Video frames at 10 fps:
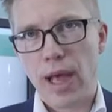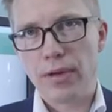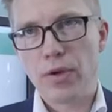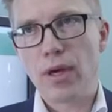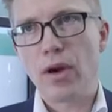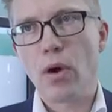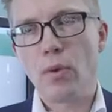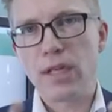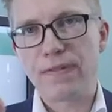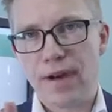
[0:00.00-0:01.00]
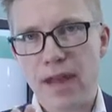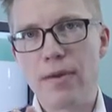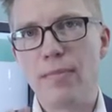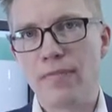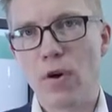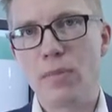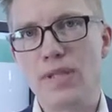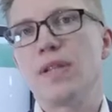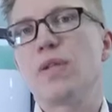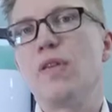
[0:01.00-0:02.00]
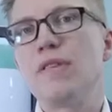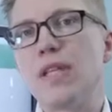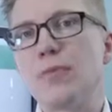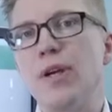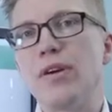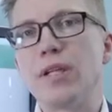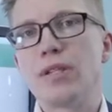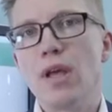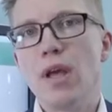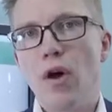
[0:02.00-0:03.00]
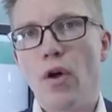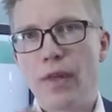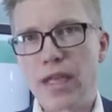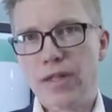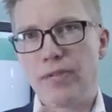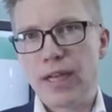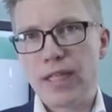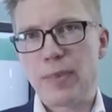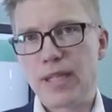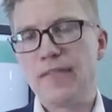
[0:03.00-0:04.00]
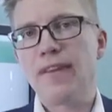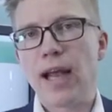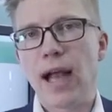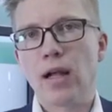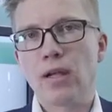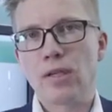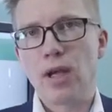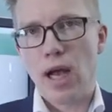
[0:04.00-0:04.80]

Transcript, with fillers: And you can always find the performance and service experience on these three specific angles